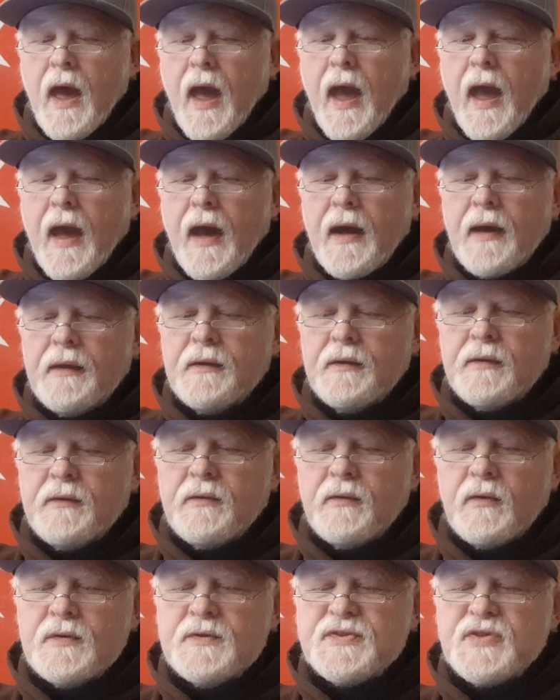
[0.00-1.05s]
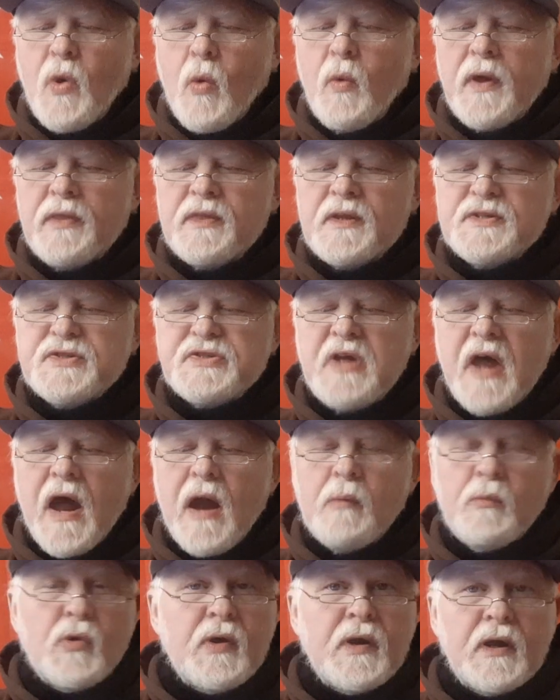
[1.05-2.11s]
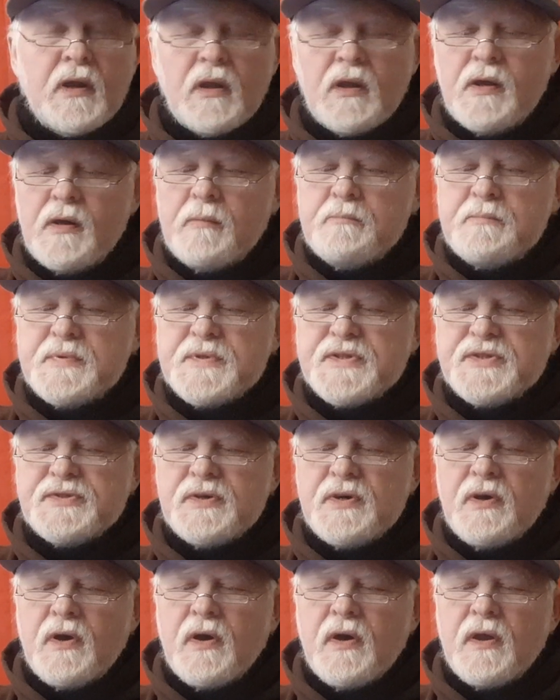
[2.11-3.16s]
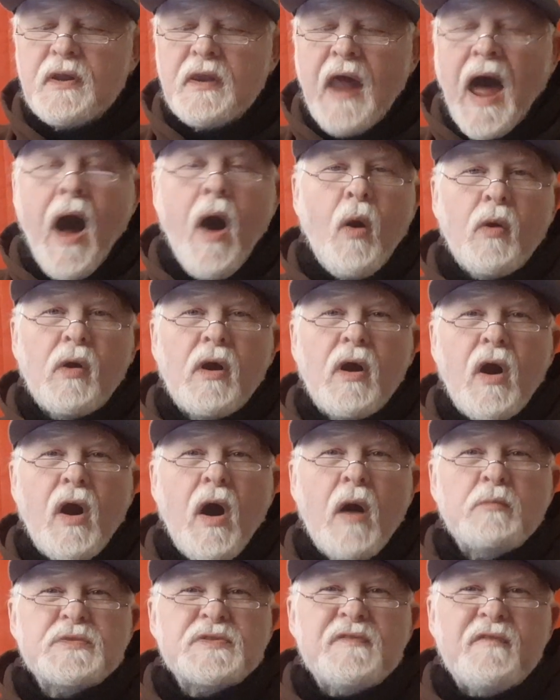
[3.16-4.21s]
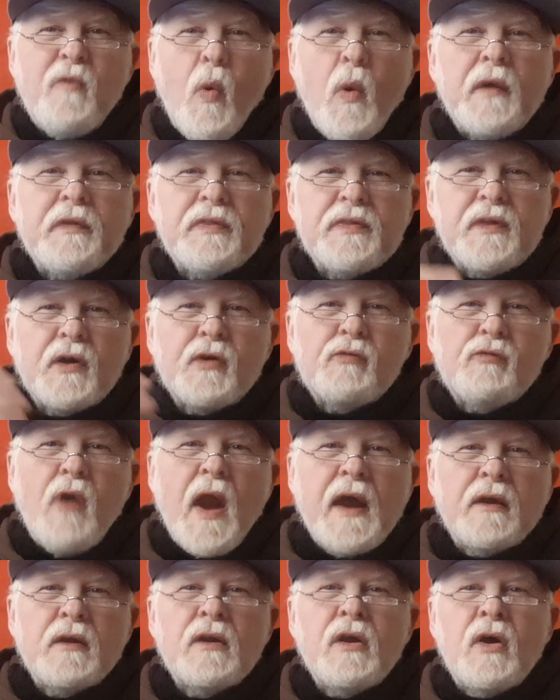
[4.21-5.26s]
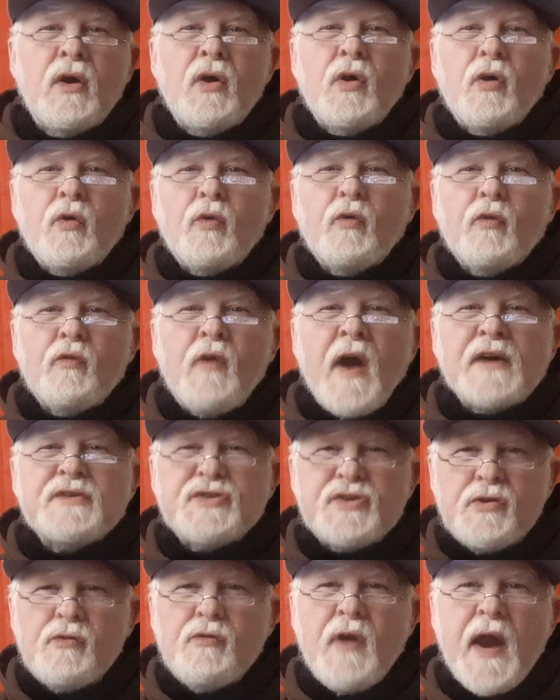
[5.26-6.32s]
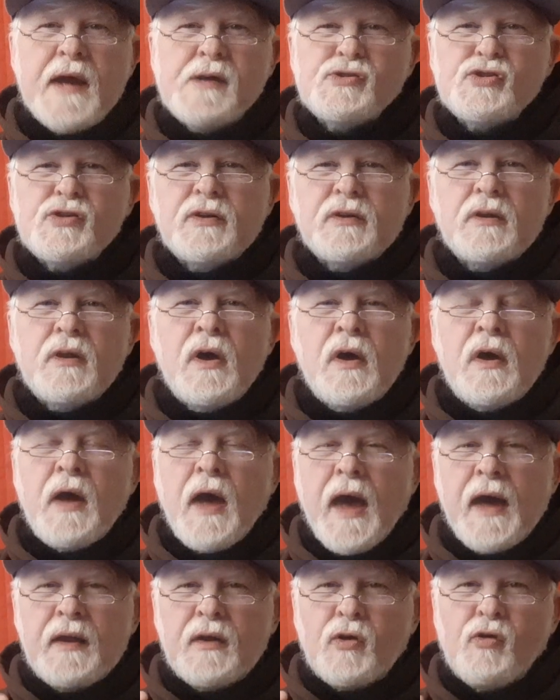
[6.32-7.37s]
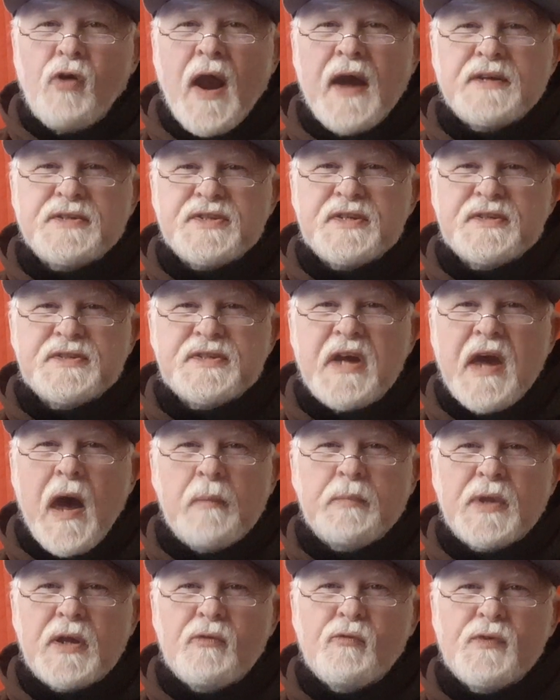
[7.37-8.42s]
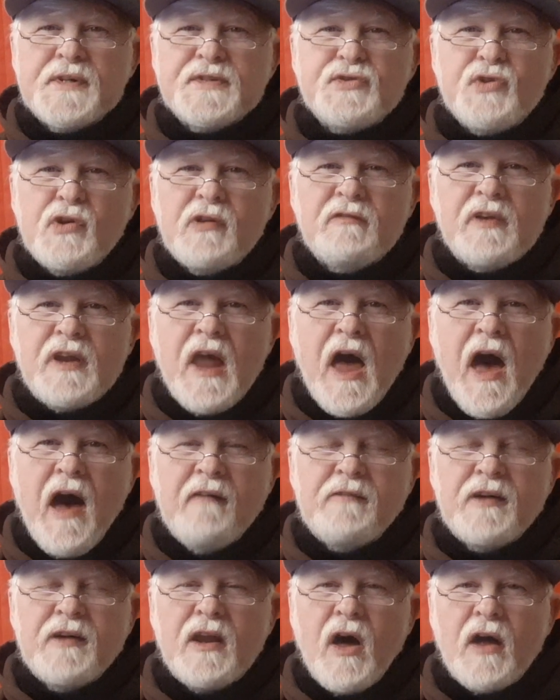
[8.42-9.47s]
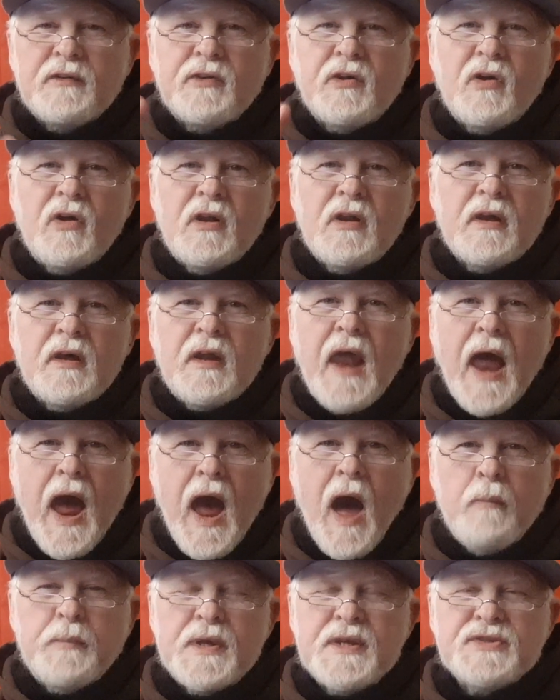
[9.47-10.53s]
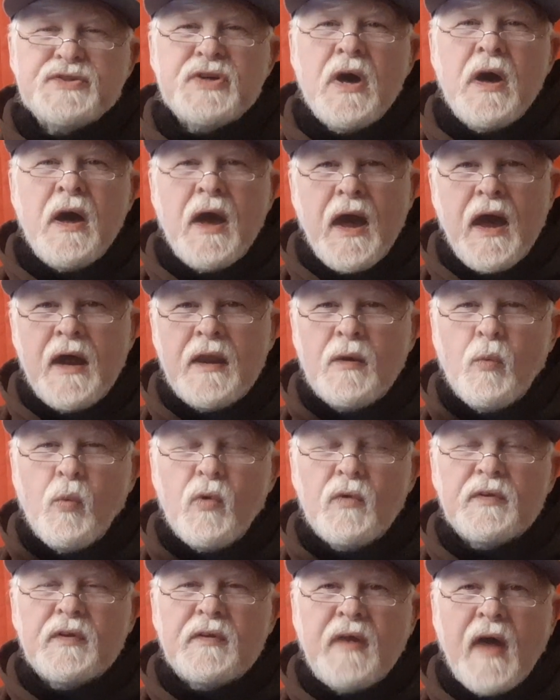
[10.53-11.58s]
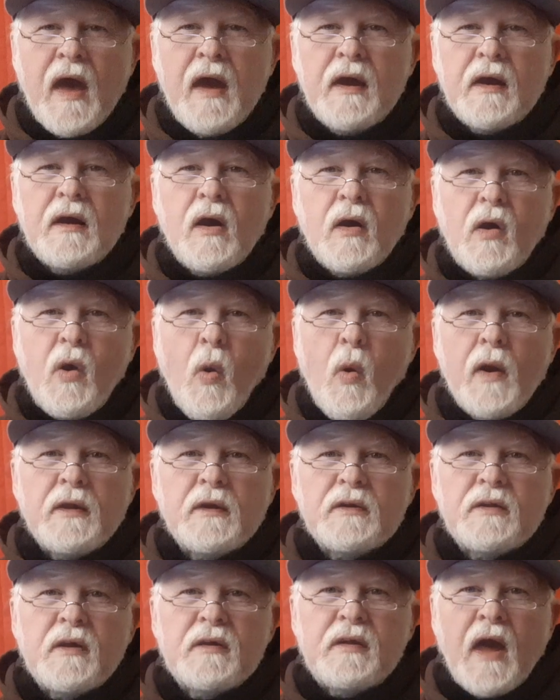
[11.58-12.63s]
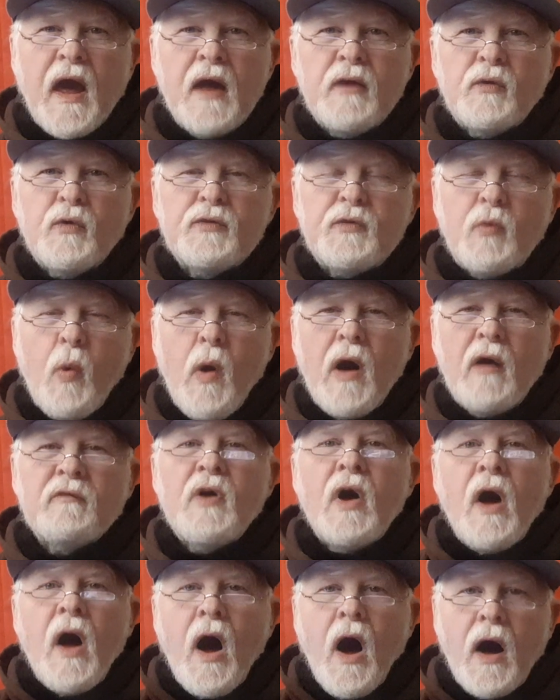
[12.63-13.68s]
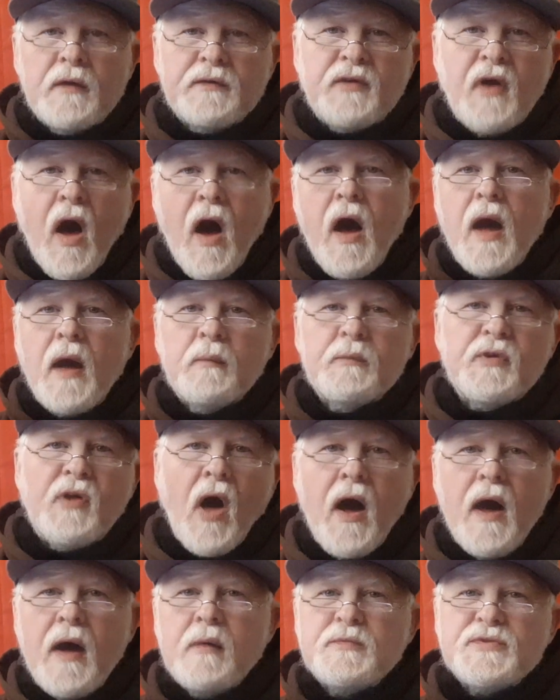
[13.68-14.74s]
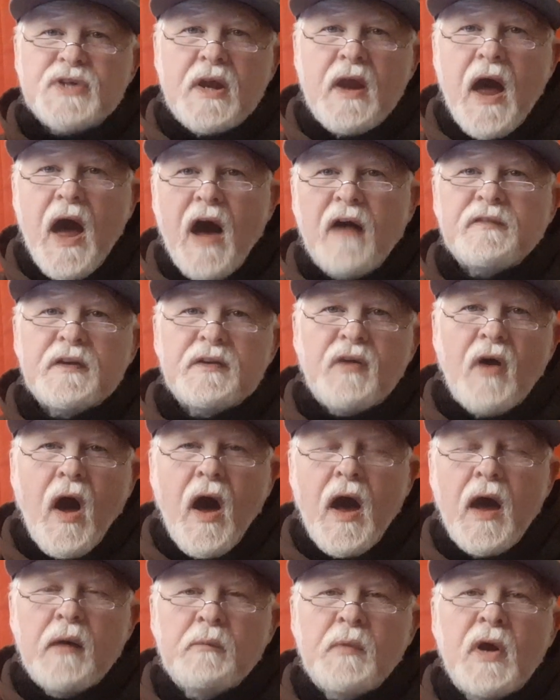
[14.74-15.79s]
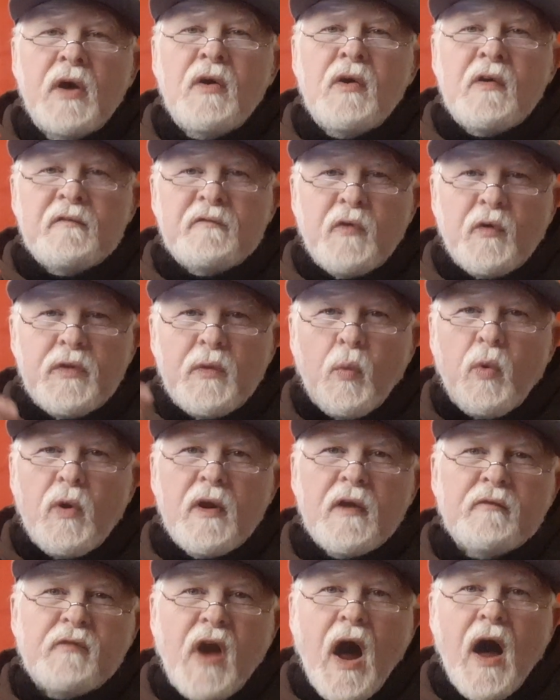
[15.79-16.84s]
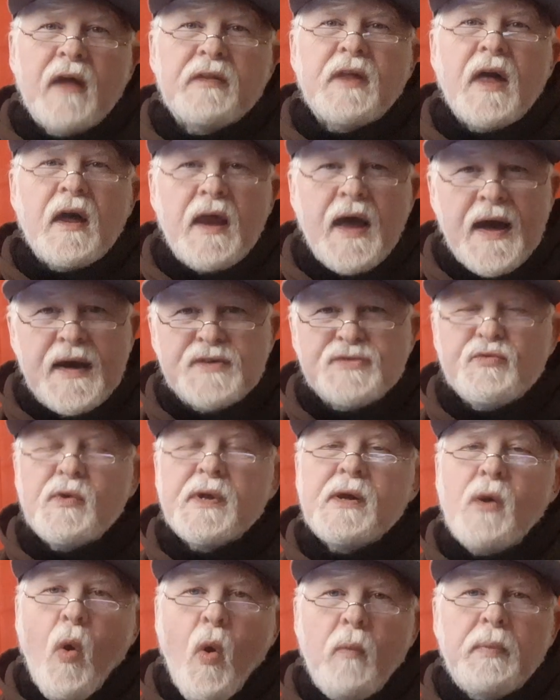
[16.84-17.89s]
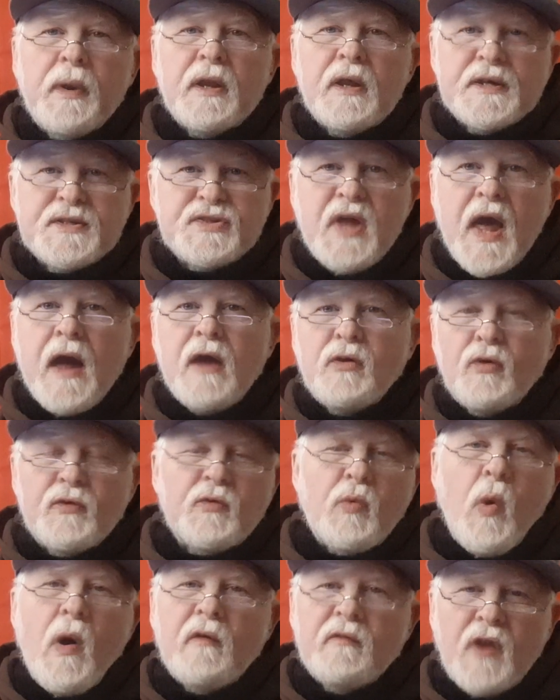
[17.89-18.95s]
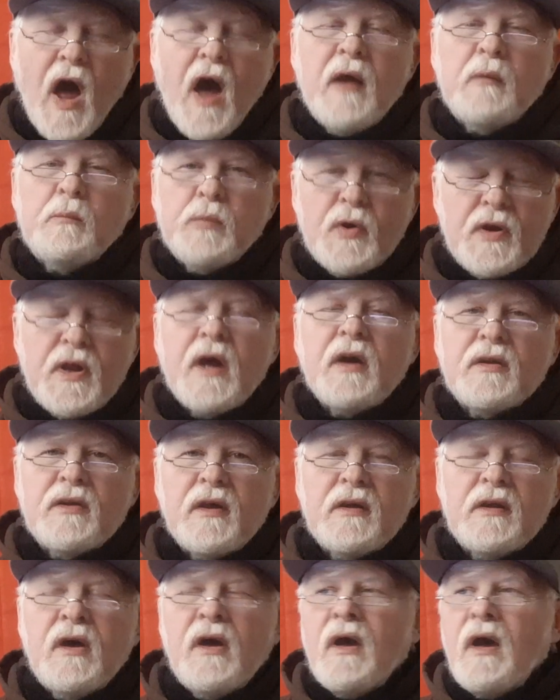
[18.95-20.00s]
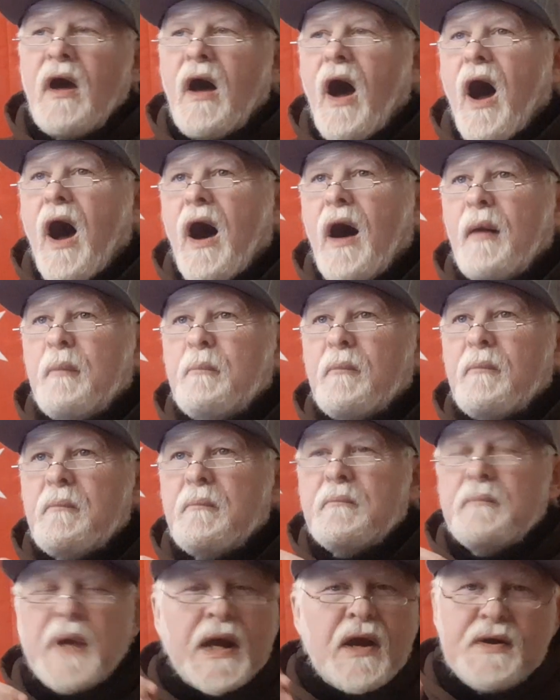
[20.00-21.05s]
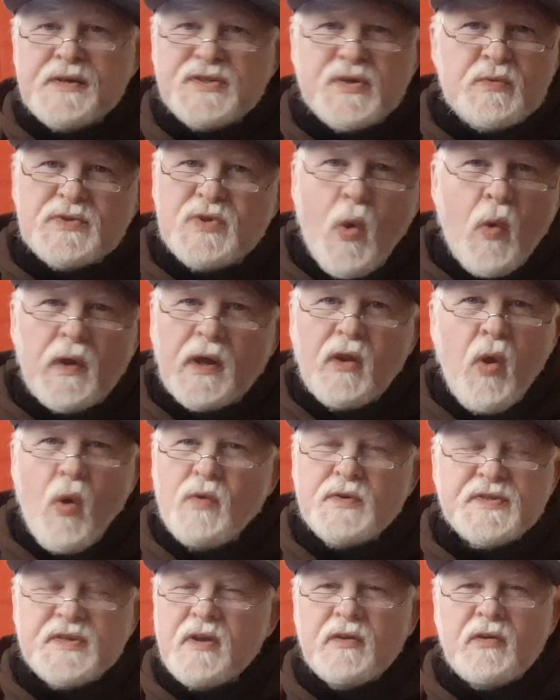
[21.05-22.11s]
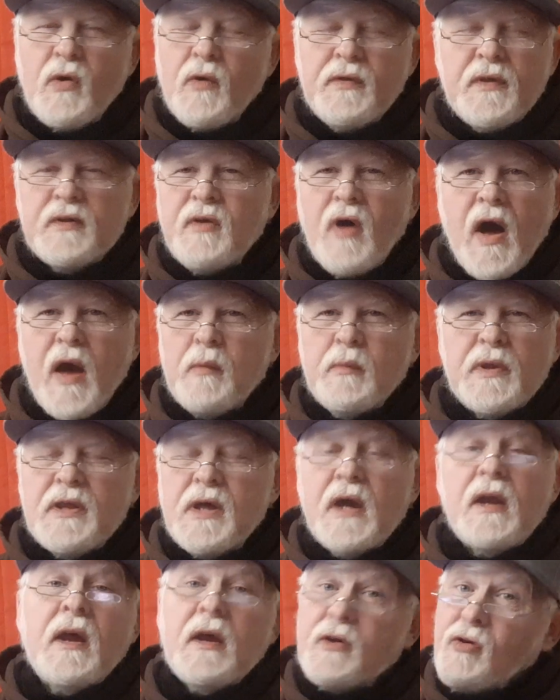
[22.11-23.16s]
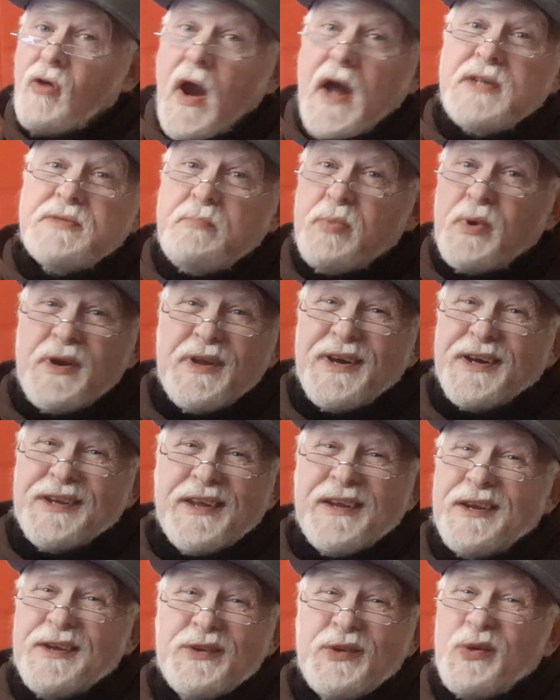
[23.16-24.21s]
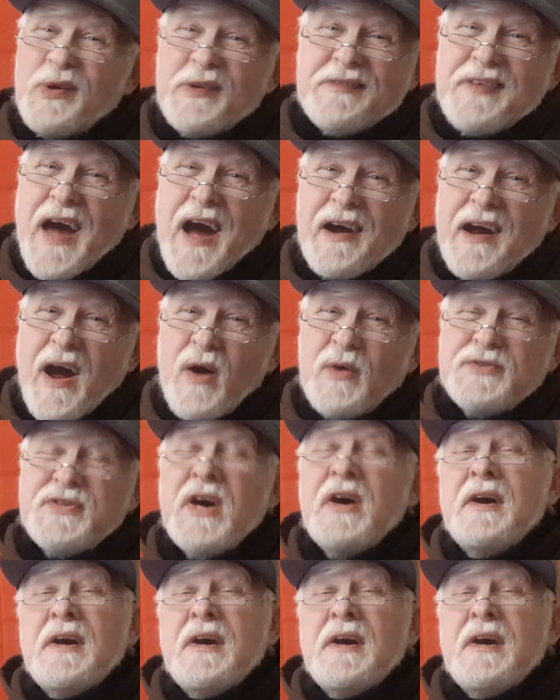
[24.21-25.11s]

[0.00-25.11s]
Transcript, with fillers: And so, with the stammering lips, now comes forth the great restoration, and Christ is kept in reserve in heaven until it happens. And it will take, according to Daniel 12, a time, times, and a half a time for the Word of God that has reopened, as Daniel 12 9 predicted, um, because it was only closed until the time of the end. And Christ predicted it too, if that counts.